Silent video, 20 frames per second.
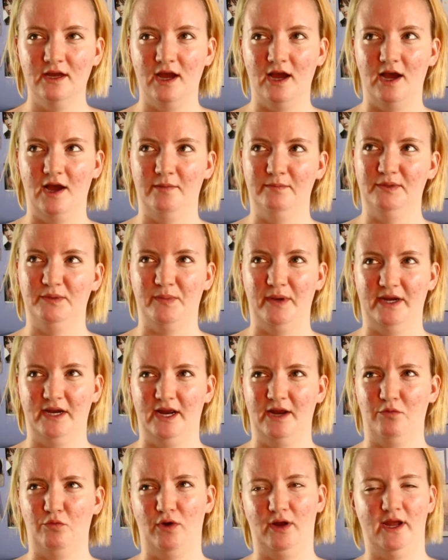
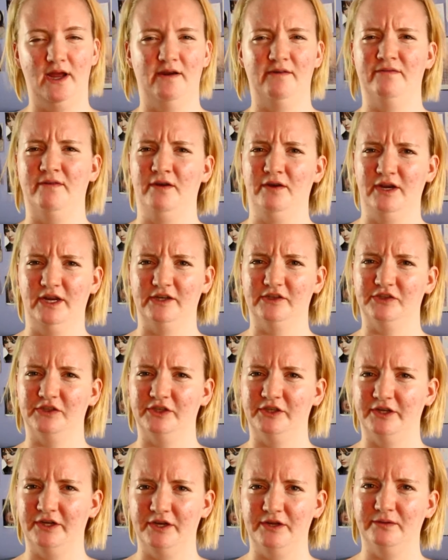Depending on what kind of foundation
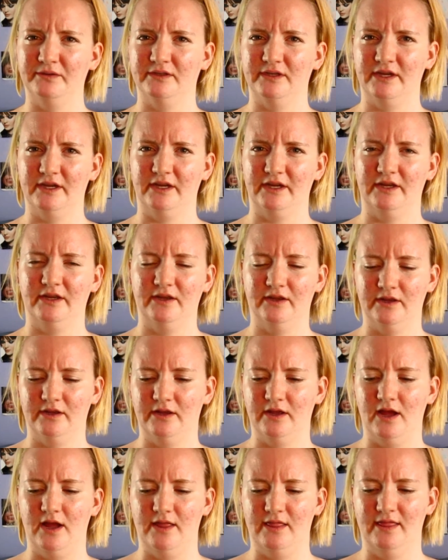you're using,
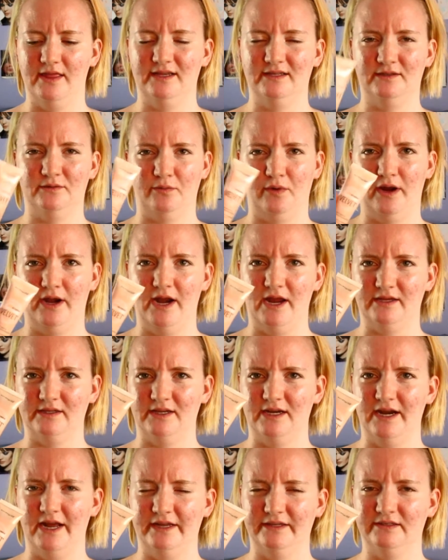this one has
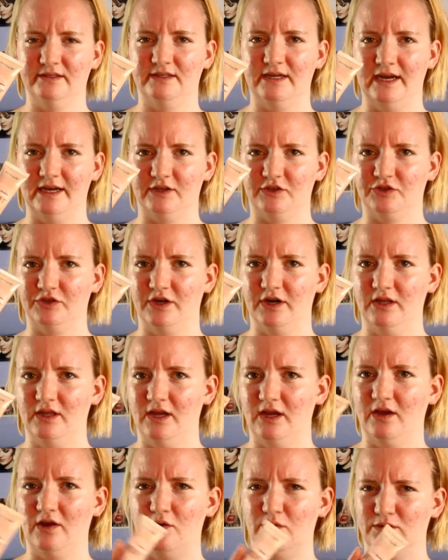a nice texture
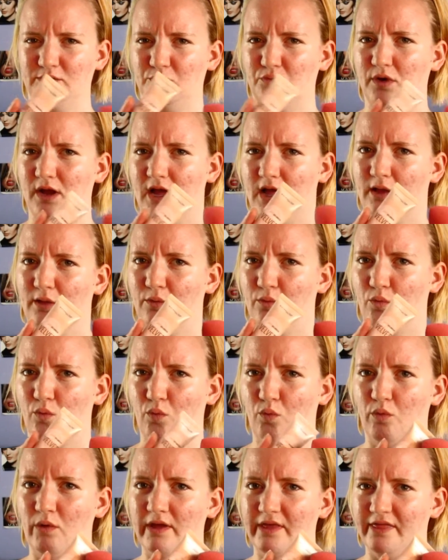that goes well
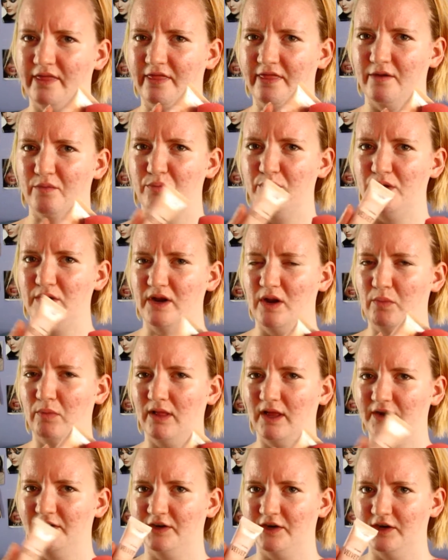with the beauty
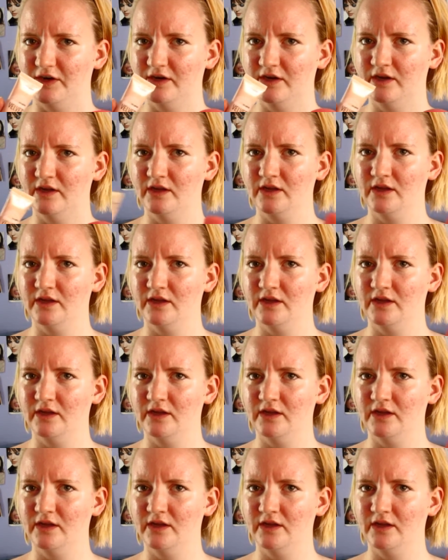blender,